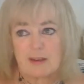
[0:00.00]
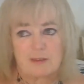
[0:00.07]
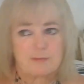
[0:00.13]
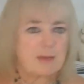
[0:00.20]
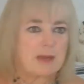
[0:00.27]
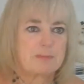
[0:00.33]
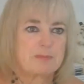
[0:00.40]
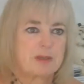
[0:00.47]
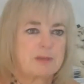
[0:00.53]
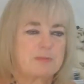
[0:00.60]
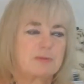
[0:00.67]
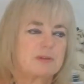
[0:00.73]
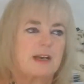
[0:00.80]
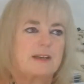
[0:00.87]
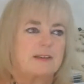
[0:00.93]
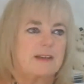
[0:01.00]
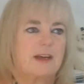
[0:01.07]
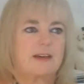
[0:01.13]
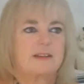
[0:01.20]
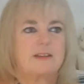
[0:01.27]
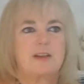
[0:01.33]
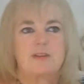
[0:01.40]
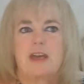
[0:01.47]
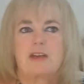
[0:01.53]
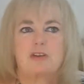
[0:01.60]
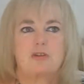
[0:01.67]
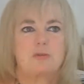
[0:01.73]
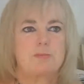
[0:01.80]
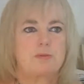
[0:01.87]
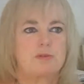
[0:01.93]
I've met people like that. They're
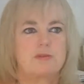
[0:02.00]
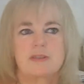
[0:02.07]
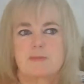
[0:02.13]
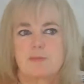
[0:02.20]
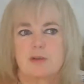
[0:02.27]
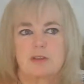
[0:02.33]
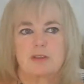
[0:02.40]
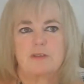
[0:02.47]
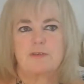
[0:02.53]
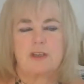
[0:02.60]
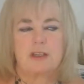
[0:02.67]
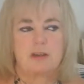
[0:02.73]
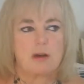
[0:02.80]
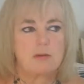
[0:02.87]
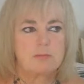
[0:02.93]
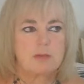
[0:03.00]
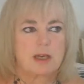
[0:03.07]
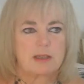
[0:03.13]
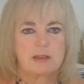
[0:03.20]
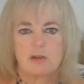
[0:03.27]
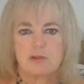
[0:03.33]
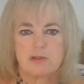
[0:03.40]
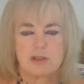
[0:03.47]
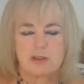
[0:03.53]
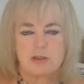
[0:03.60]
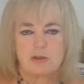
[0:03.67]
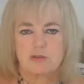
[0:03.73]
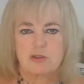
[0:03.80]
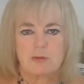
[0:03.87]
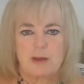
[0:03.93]
couples, but you think, oh my God,
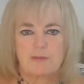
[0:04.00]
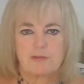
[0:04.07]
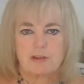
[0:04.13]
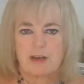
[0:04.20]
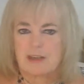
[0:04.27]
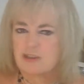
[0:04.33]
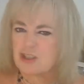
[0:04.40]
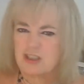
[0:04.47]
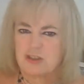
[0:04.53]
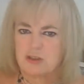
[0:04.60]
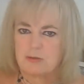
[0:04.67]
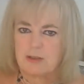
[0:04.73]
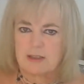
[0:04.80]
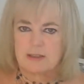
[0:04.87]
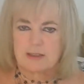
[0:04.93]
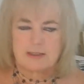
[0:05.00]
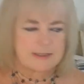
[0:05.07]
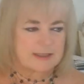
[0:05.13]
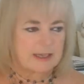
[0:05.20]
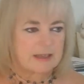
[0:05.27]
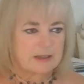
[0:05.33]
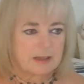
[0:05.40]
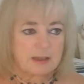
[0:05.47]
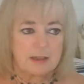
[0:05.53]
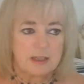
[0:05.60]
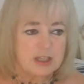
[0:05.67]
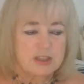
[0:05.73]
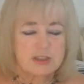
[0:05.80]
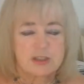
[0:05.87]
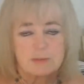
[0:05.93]
do you ever actually do anything together?
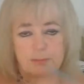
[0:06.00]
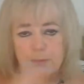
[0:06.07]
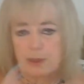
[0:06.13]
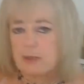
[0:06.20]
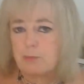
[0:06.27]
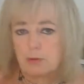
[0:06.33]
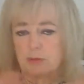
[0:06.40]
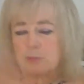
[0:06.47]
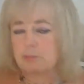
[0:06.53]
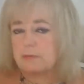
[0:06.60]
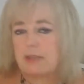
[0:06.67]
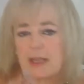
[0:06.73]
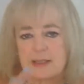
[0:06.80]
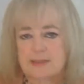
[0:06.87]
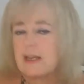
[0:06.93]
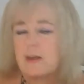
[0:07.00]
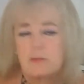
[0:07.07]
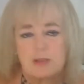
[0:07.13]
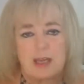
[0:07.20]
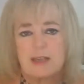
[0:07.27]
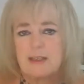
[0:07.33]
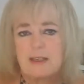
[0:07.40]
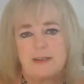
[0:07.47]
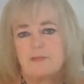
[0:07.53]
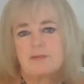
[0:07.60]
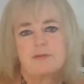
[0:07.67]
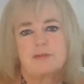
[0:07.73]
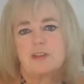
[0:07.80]
Some people, that's how they live.